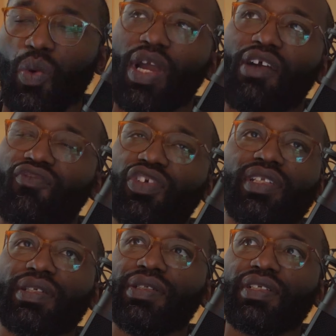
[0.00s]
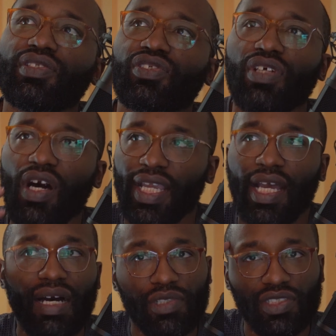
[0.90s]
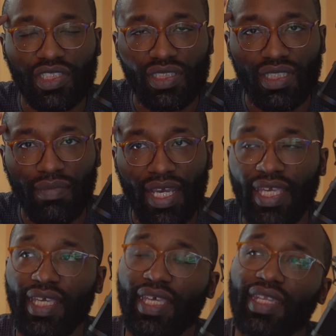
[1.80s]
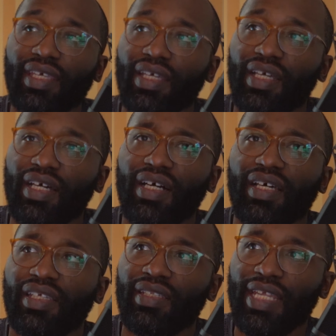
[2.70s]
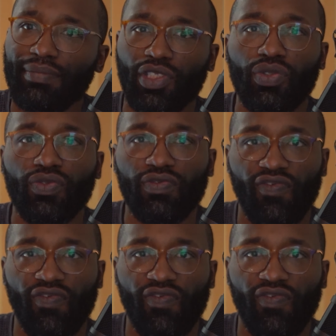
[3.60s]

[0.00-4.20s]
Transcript: where I really saw a composition in my head, the Neptune